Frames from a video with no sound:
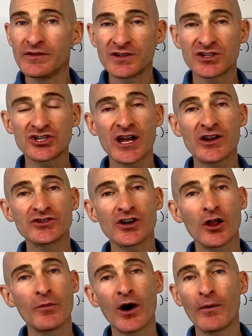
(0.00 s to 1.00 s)
This channel is
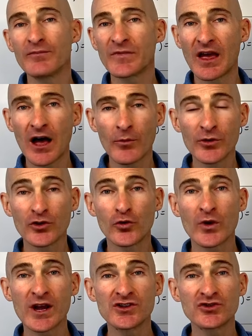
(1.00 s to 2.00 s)
all about helping you to
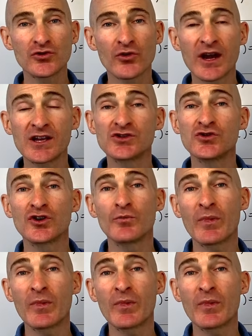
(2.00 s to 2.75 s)
raise your grades so you can